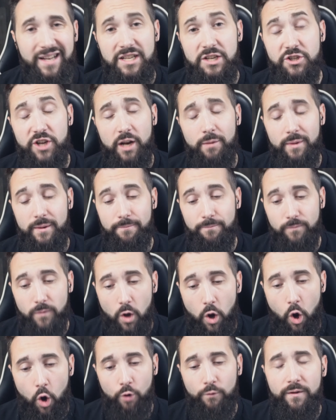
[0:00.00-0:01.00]
and gentlemen,
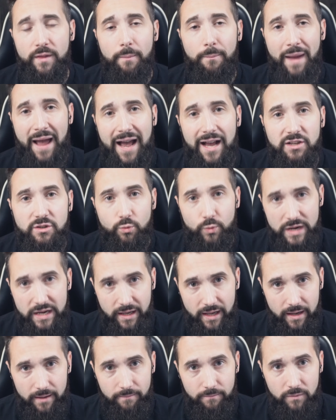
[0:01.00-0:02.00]
over the past
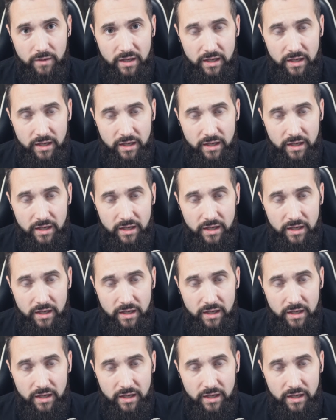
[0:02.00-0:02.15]
weekend,